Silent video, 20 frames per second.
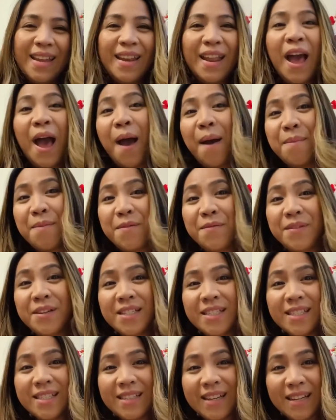Happy
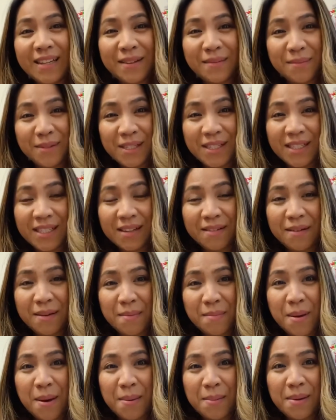first year anniversary,
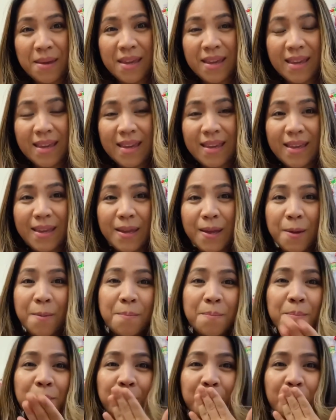Mommy!
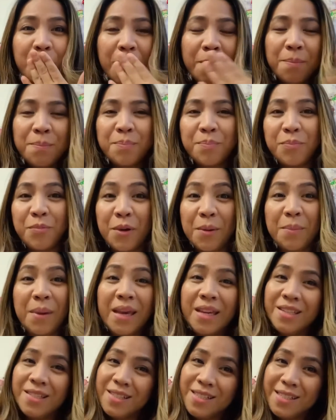From
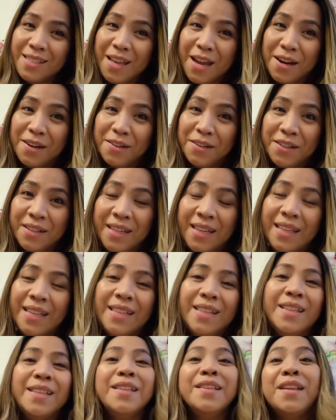Angel Darren
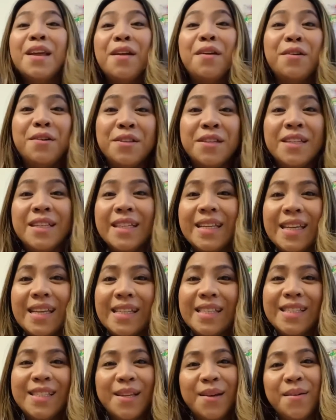and Daronian
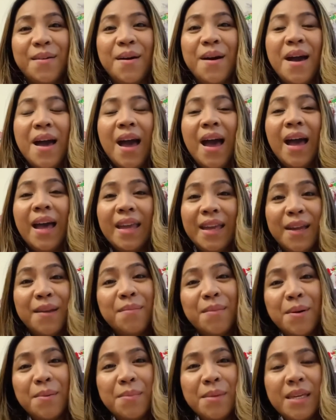Kids. So, yan,
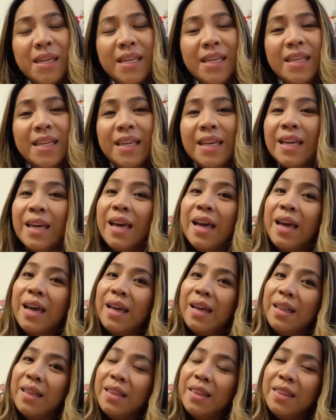Mommy.
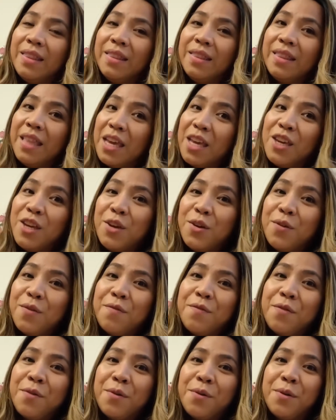Thank you
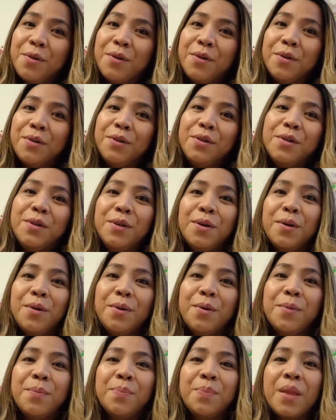for, you
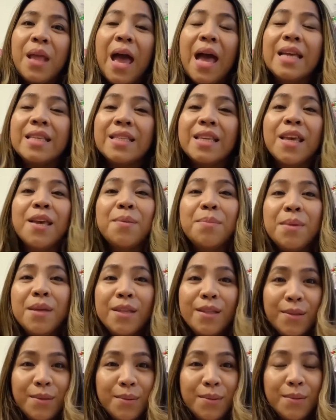know, asking
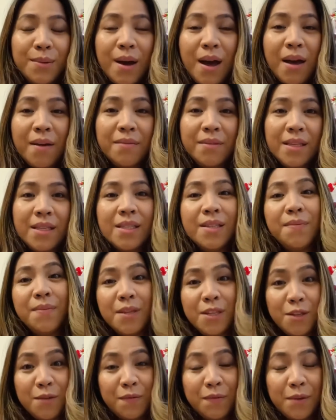me to have this
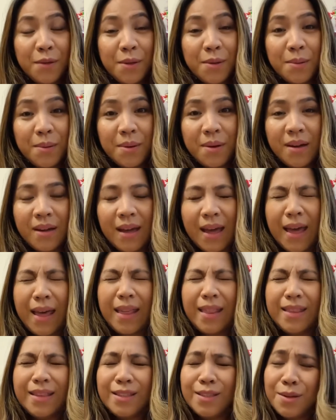video for you.
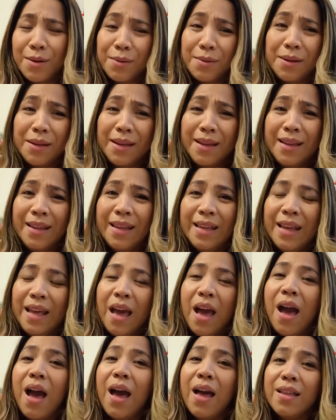I'm sorry
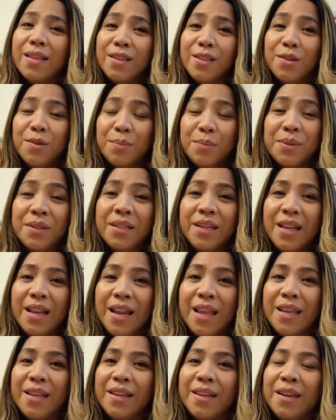at super
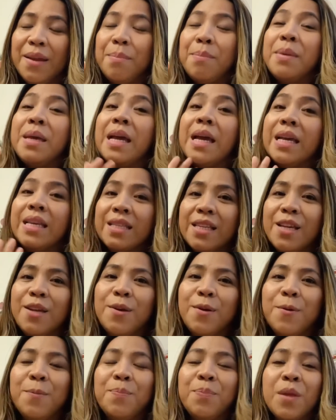delay na napigay
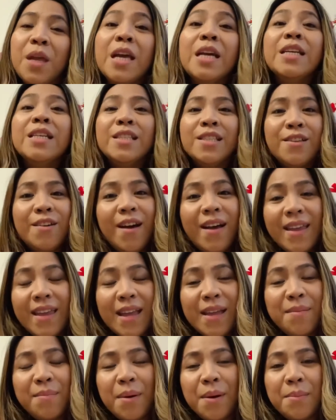sa'yo. So,
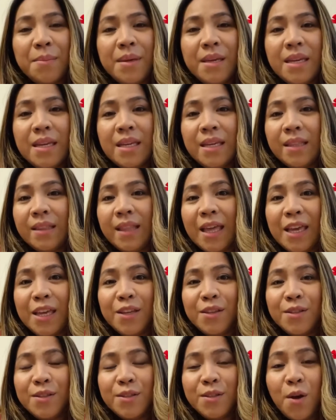ayan, Mommy. Thank
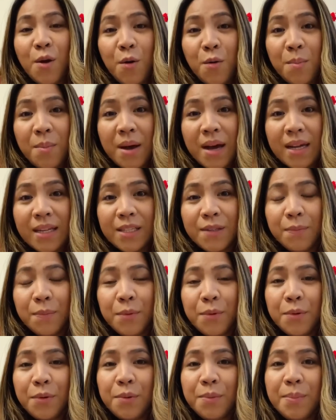you so much
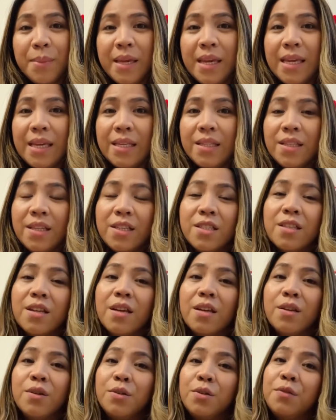for being such
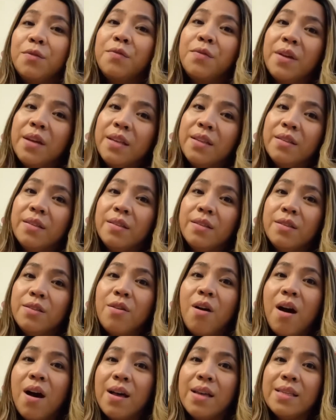a good friend
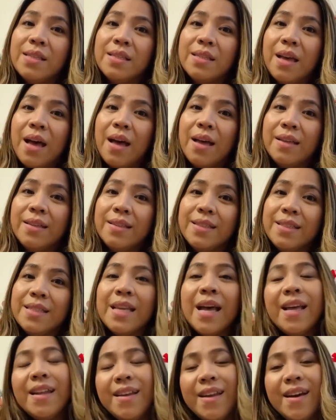to us. At
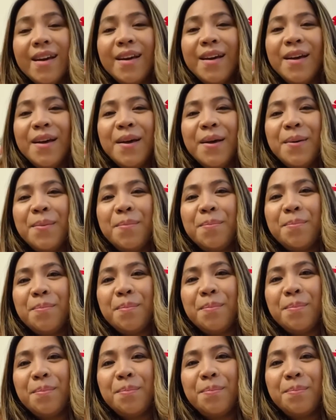sana
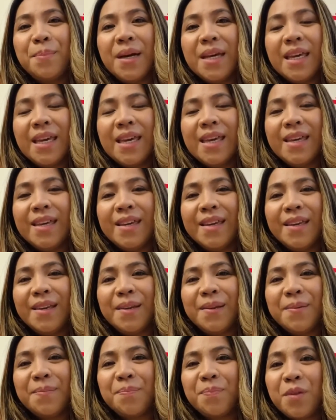
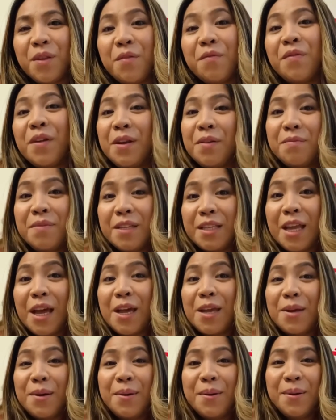maging friend pa
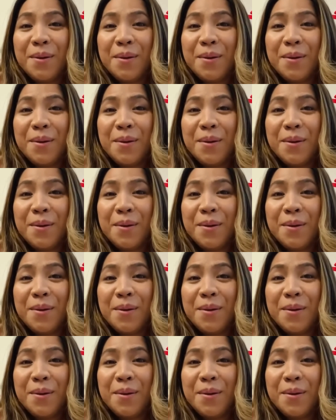tayo.